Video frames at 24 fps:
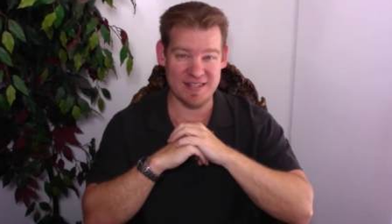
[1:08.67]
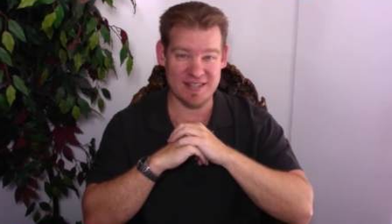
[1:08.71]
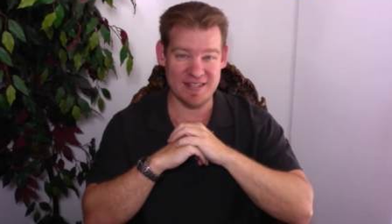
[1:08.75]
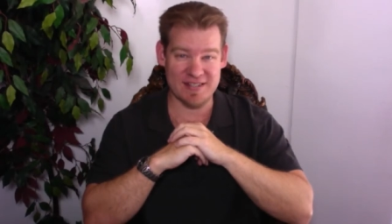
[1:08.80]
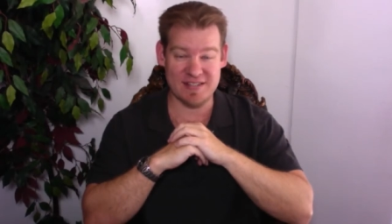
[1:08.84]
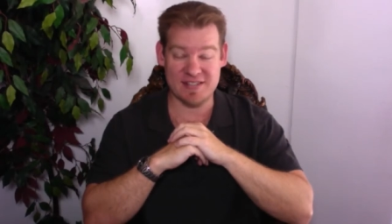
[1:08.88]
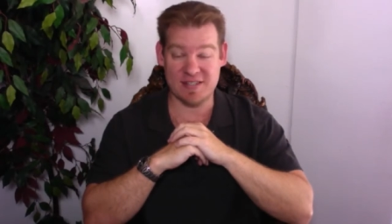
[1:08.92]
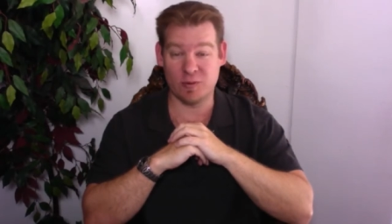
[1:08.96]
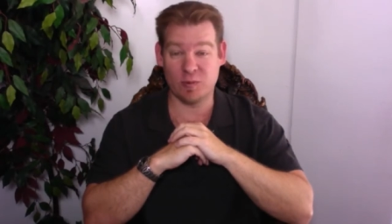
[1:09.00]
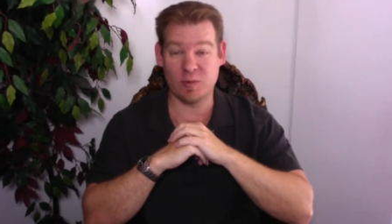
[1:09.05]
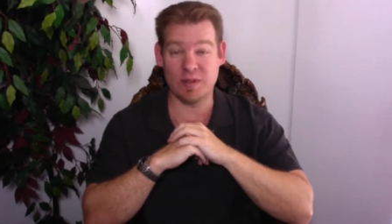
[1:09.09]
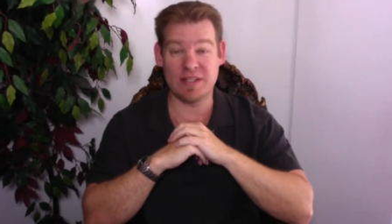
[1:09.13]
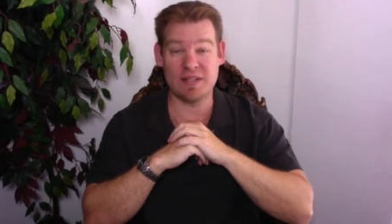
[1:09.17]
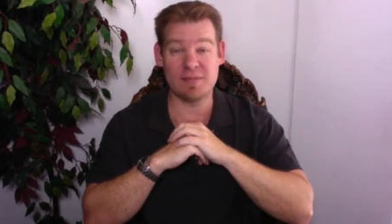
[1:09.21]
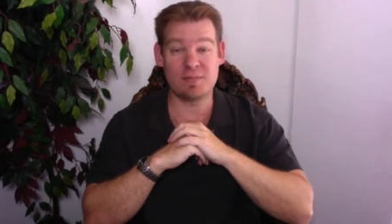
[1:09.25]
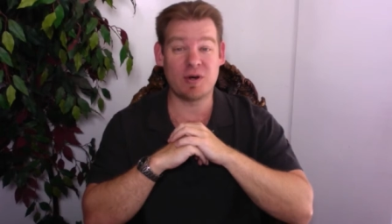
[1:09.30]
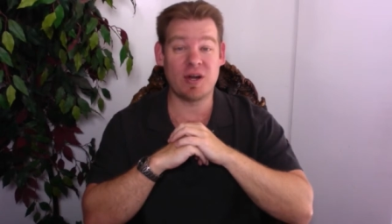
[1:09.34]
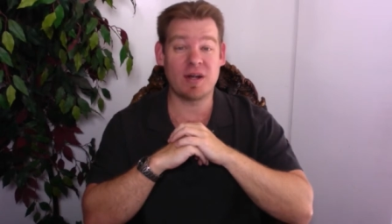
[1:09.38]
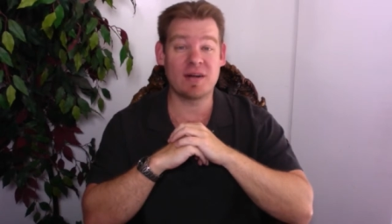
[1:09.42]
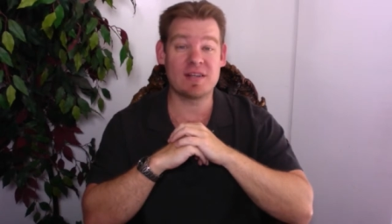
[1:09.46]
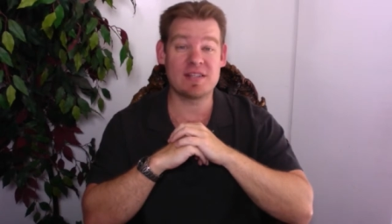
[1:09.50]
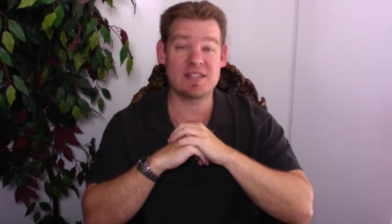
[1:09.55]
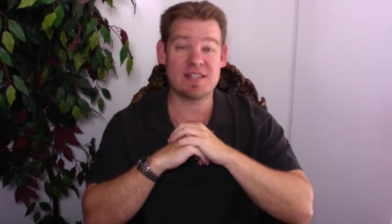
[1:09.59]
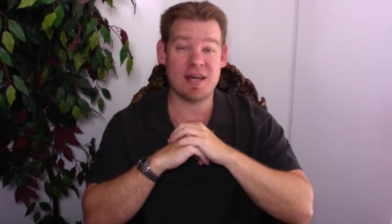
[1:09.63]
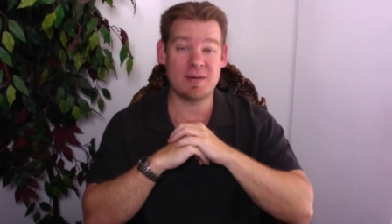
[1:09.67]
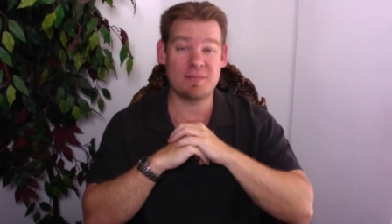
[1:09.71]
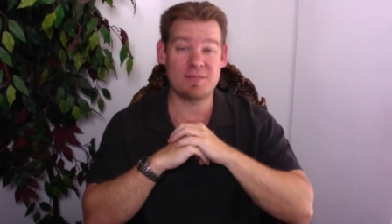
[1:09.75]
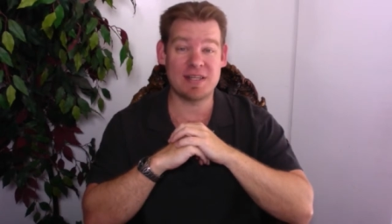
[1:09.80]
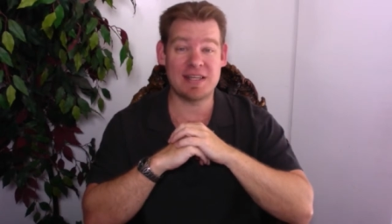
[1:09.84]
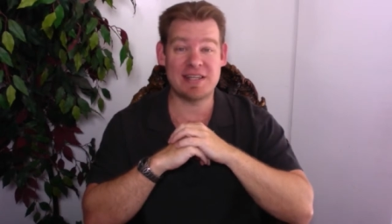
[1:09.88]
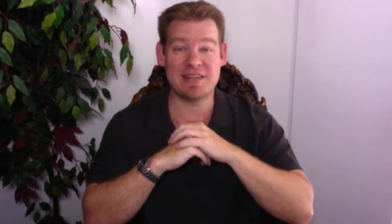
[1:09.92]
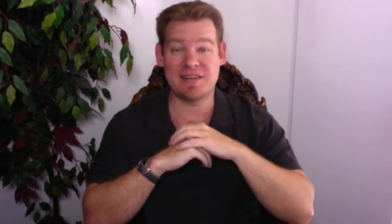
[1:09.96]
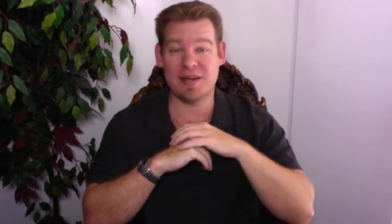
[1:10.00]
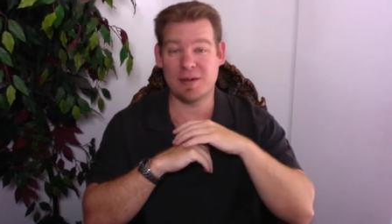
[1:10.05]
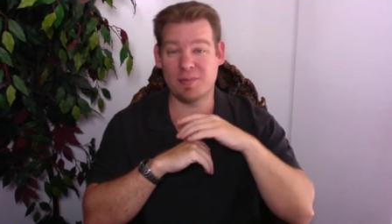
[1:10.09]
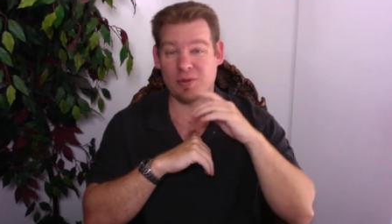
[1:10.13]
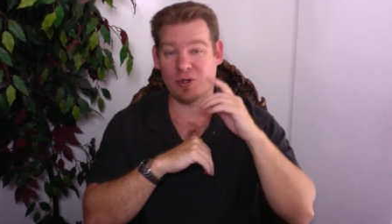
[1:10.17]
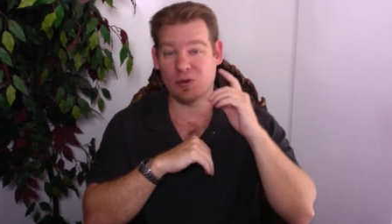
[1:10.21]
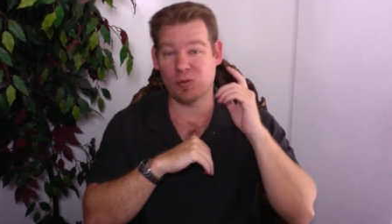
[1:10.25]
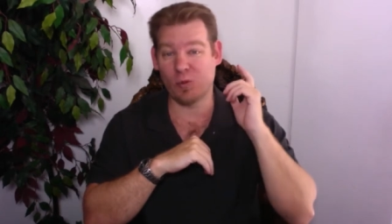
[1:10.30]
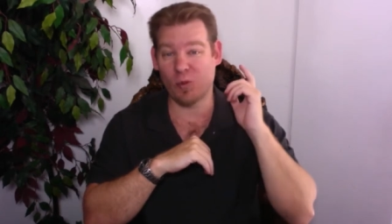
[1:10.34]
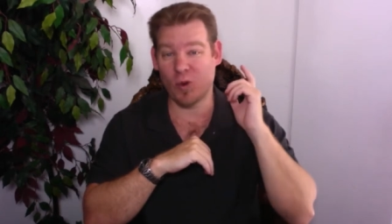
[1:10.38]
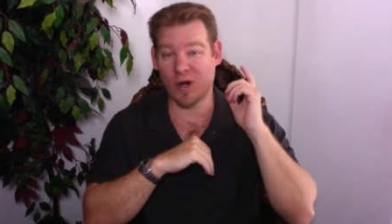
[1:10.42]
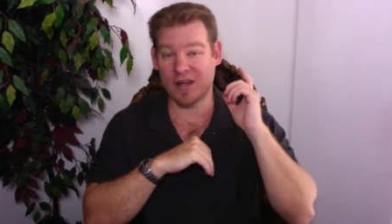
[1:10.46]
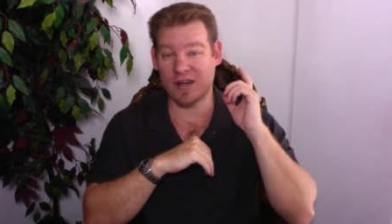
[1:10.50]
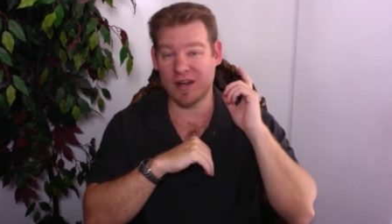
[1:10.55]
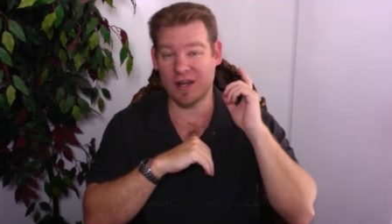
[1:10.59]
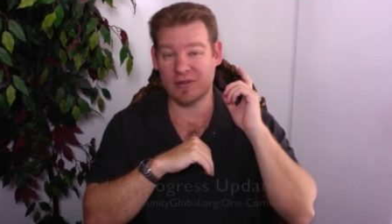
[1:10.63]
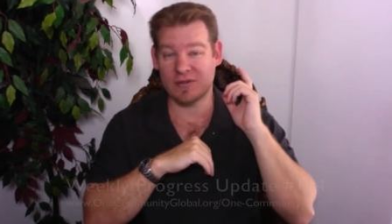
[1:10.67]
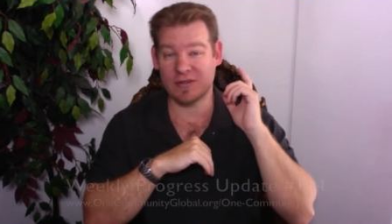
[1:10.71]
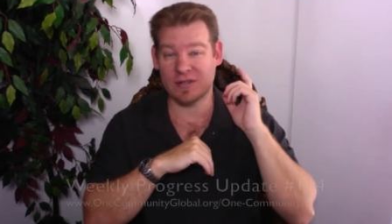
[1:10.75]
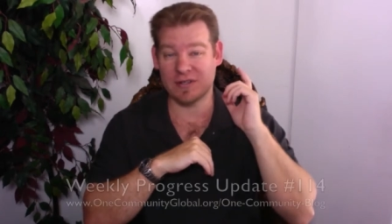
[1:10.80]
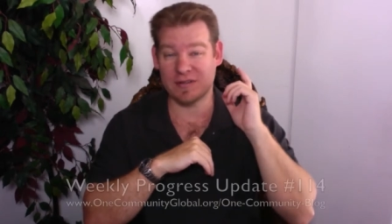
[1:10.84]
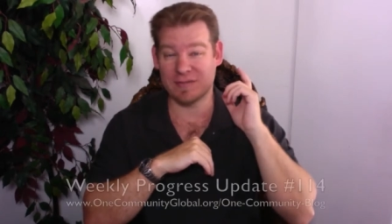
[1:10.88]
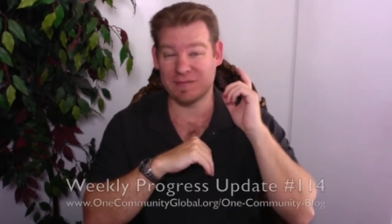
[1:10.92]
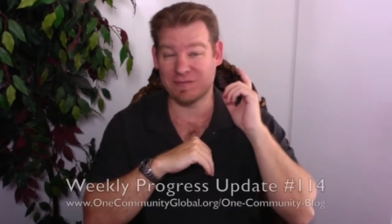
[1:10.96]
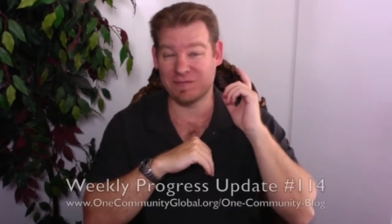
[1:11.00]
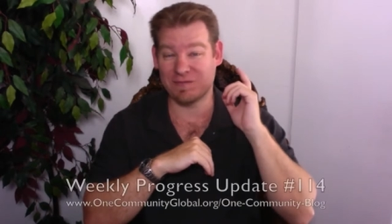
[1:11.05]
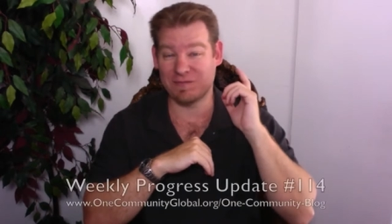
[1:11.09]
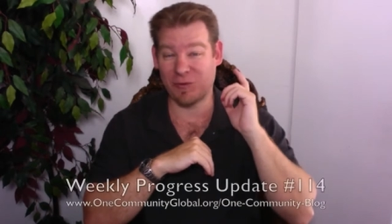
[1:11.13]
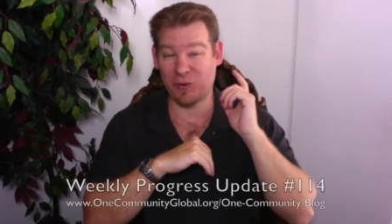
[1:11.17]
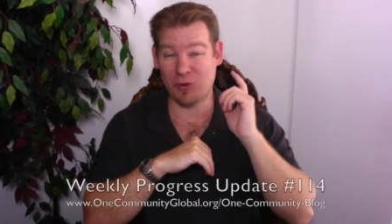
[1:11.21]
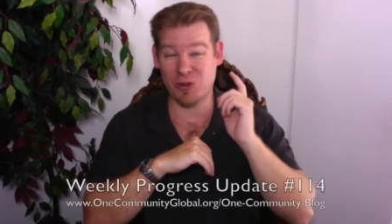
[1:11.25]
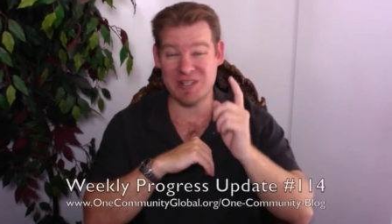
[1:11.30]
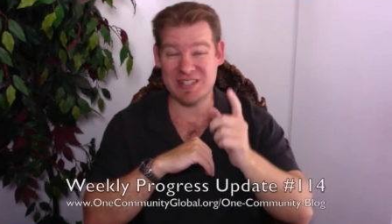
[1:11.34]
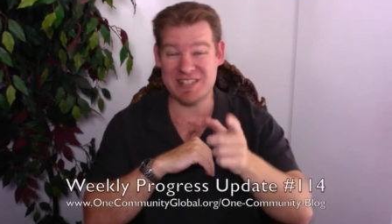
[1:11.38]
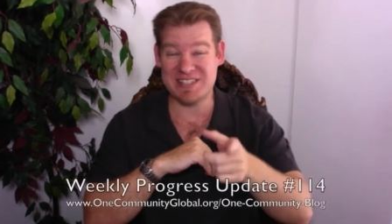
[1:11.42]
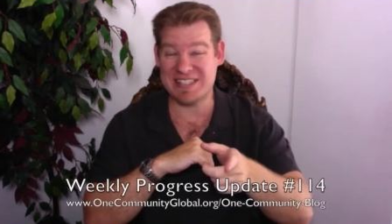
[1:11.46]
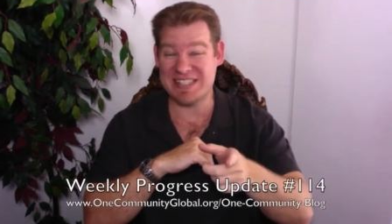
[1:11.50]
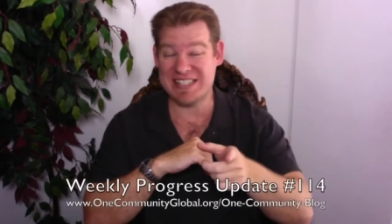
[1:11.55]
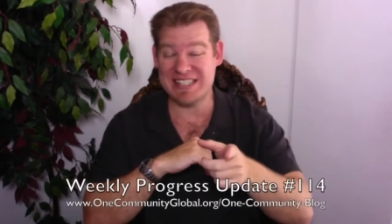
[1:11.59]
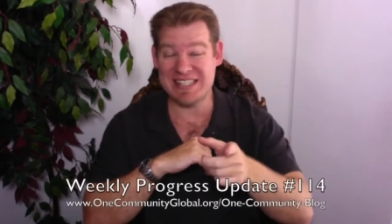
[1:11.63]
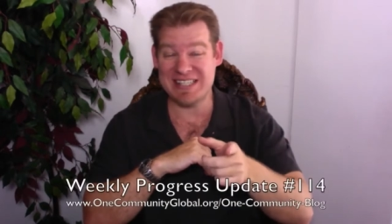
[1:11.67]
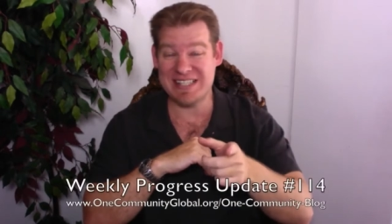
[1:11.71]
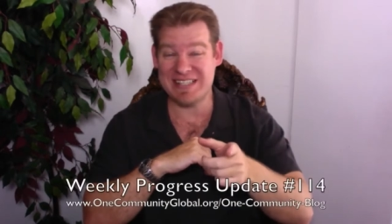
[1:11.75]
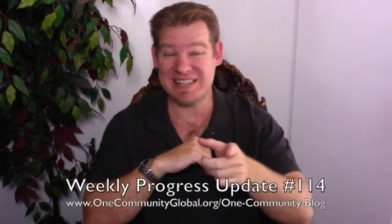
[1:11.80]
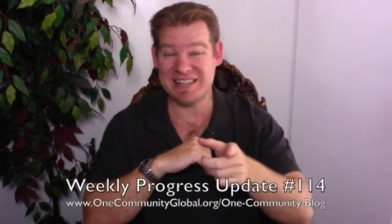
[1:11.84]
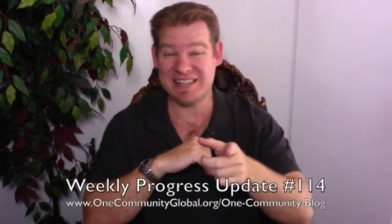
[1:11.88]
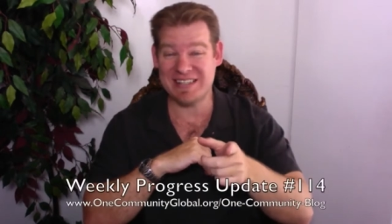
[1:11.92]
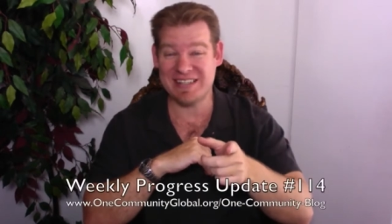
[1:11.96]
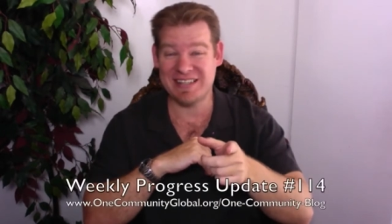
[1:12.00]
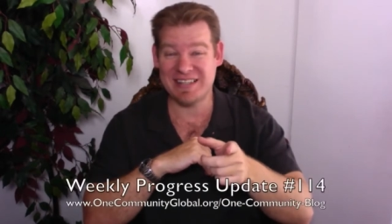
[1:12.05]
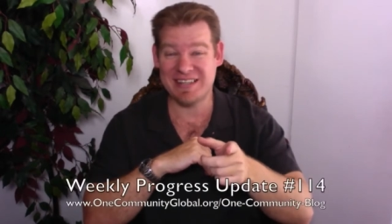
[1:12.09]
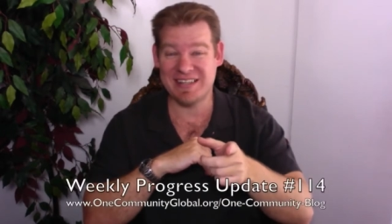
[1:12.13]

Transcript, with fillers: This is our Weekly Progress Update number 114,